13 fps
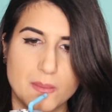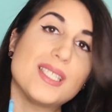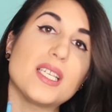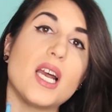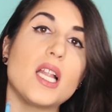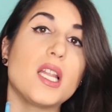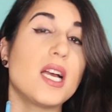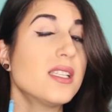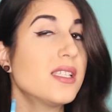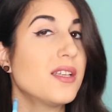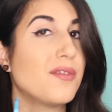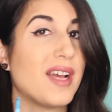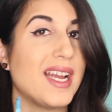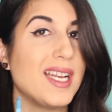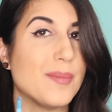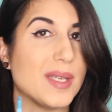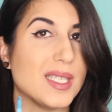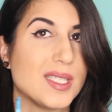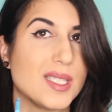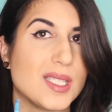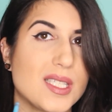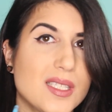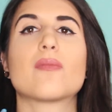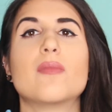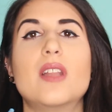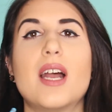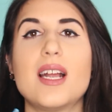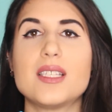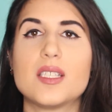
Got lots of vitamins. Not